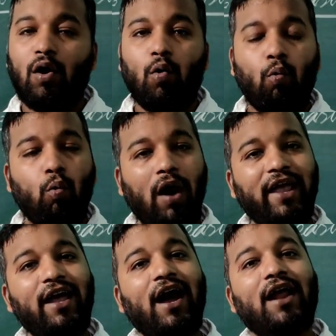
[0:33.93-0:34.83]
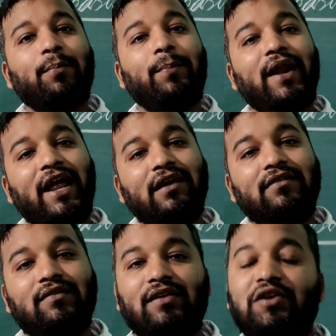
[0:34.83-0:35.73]
why are
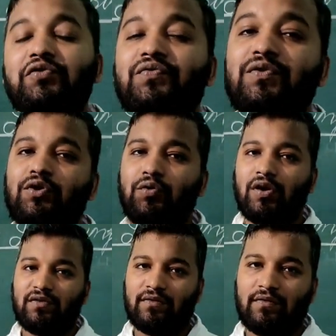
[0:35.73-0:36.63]
plants useful to us?